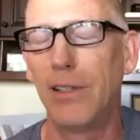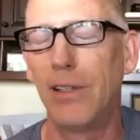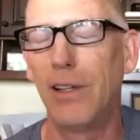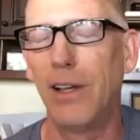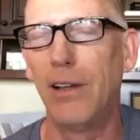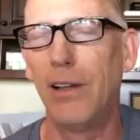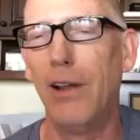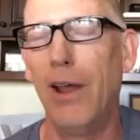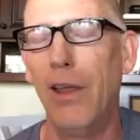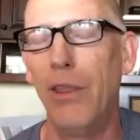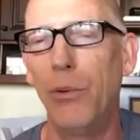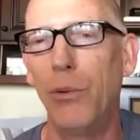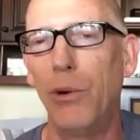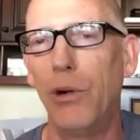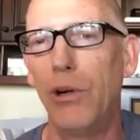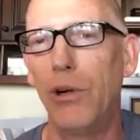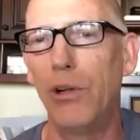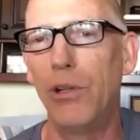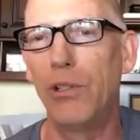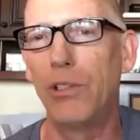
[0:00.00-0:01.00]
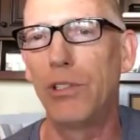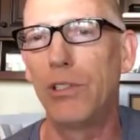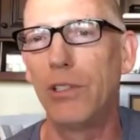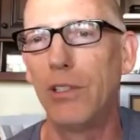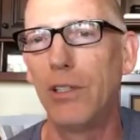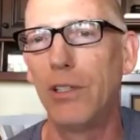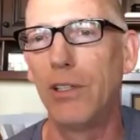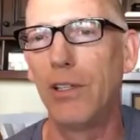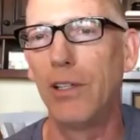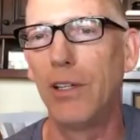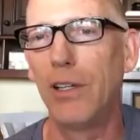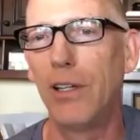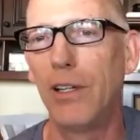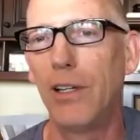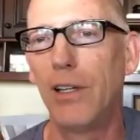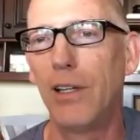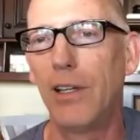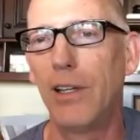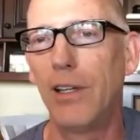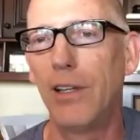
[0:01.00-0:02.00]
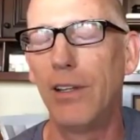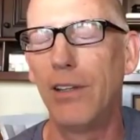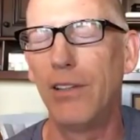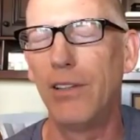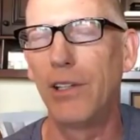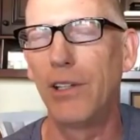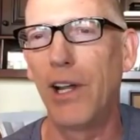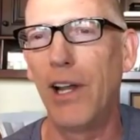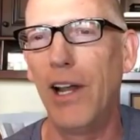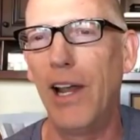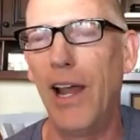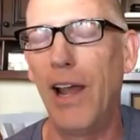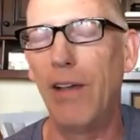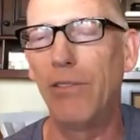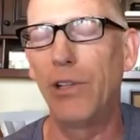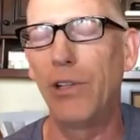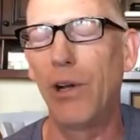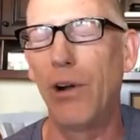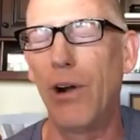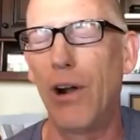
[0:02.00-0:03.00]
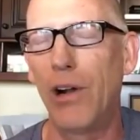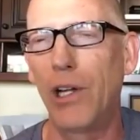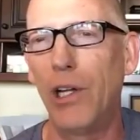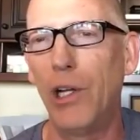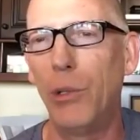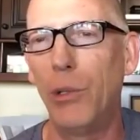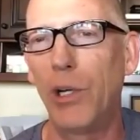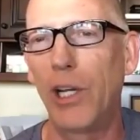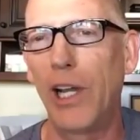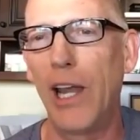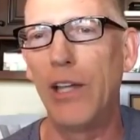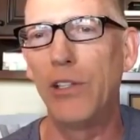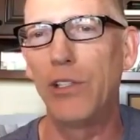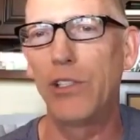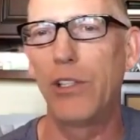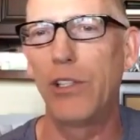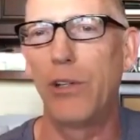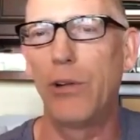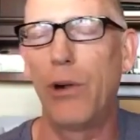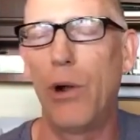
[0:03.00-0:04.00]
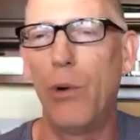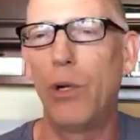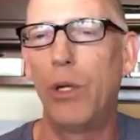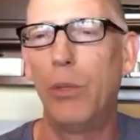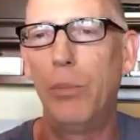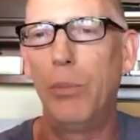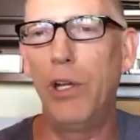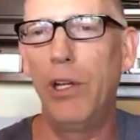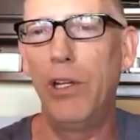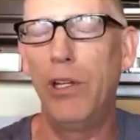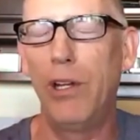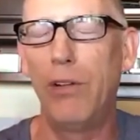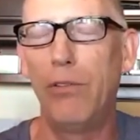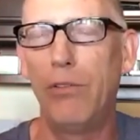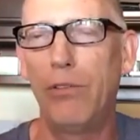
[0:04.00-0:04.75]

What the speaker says: In other words, they're going to have to argue against their own opinion